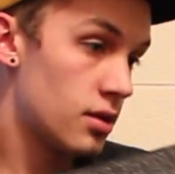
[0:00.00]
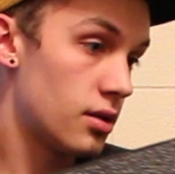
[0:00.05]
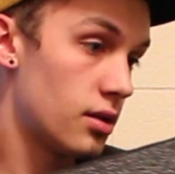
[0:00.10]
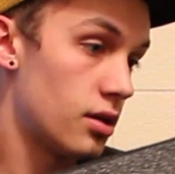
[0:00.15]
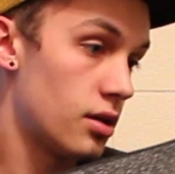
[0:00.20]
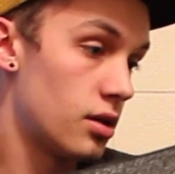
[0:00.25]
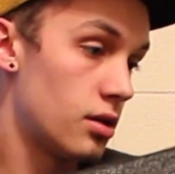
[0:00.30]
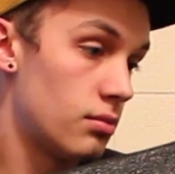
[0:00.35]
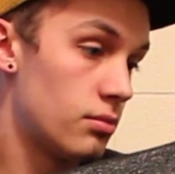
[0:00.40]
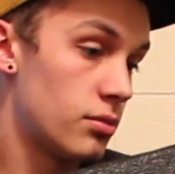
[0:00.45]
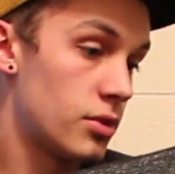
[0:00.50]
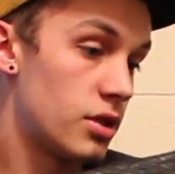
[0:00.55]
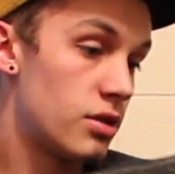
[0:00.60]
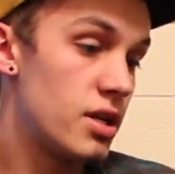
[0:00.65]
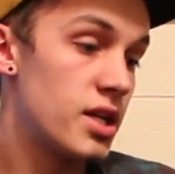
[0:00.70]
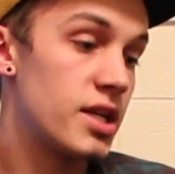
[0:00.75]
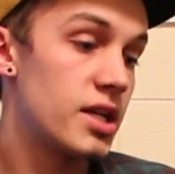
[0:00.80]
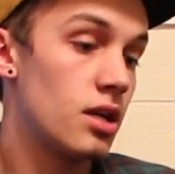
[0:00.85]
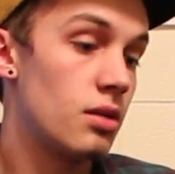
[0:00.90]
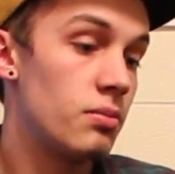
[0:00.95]
Um,
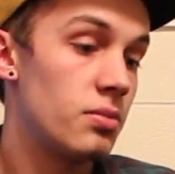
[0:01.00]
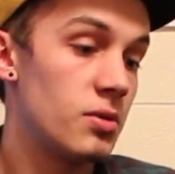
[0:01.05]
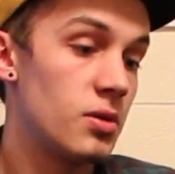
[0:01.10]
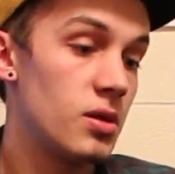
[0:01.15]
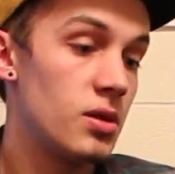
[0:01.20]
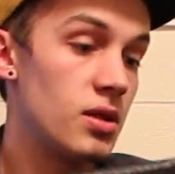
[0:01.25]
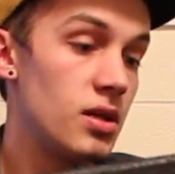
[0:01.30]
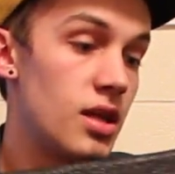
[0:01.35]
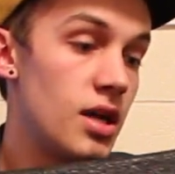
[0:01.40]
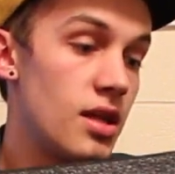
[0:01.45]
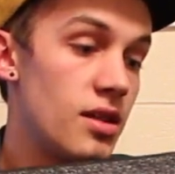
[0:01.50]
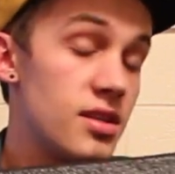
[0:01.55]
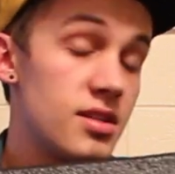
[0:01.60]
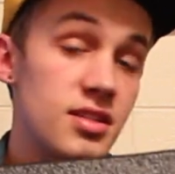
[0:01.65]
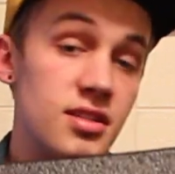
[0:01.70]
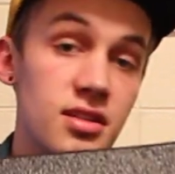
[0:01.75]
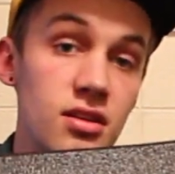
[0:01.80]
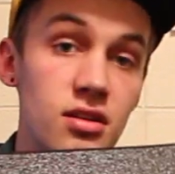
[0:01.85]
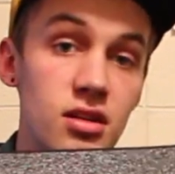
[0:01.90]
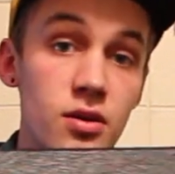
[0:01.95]
great company and this
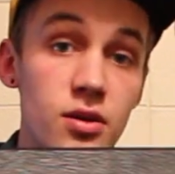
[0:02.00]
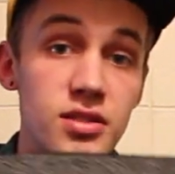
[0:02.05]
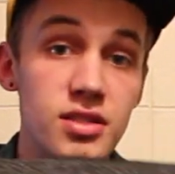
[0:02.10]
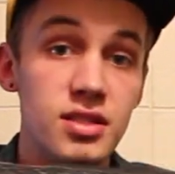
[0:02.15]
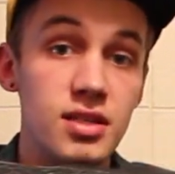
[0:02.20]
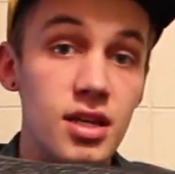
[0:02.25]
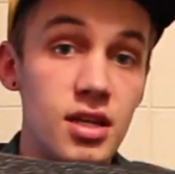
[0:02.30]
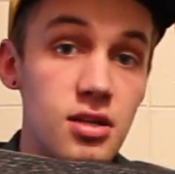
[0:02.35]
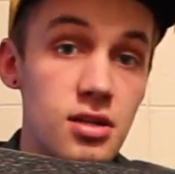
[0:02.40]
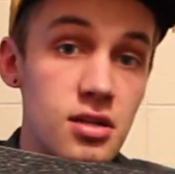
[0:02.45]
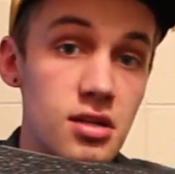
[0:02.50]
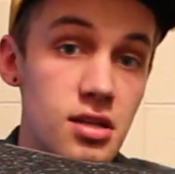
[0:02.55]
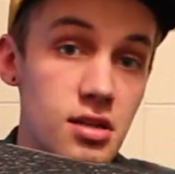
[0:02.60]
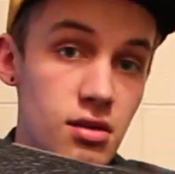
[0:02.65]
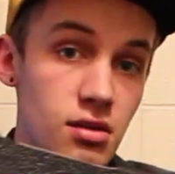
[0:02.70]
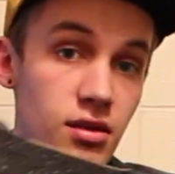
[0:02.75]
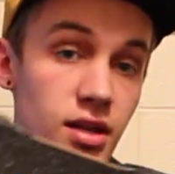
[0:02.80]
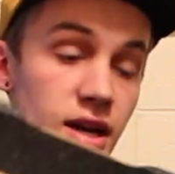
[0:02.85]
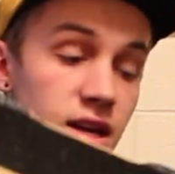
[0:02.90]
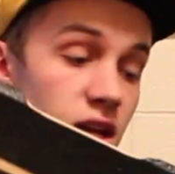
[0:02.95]
is their newest addition to
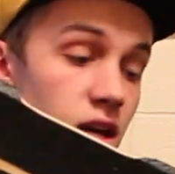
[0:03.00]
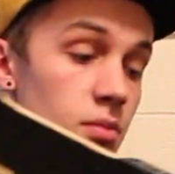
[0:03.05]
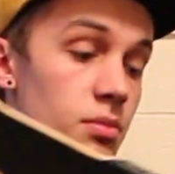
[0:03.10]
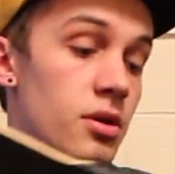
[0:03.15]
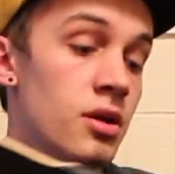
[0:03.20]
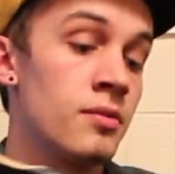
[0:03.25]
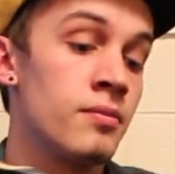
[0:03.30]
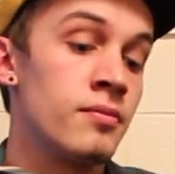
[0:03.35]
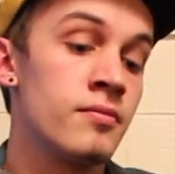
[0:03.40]
their lineup.